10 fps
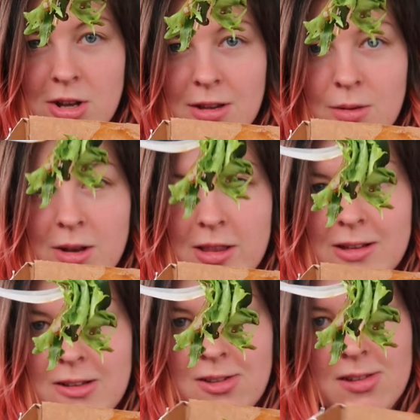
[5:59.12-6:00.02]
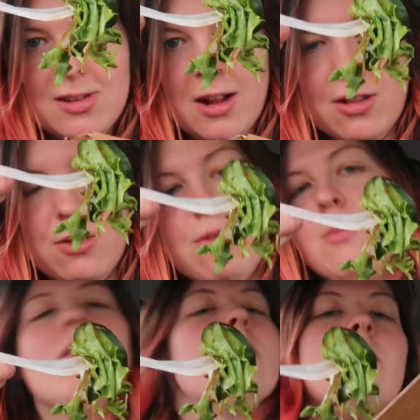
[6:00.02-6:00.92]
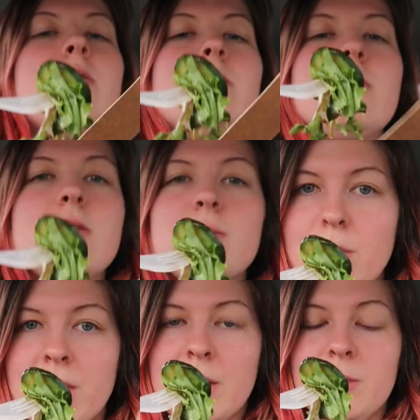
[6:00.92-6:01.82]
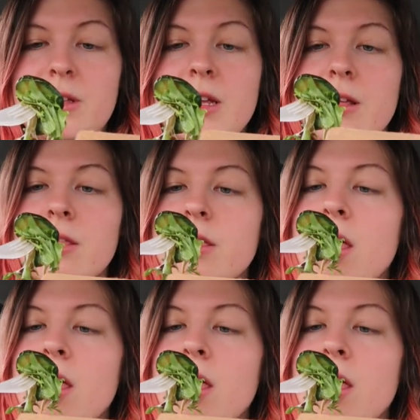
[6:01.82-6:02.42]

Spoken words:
and gentlemen, this is the salad from McDonald's. Bon appetit.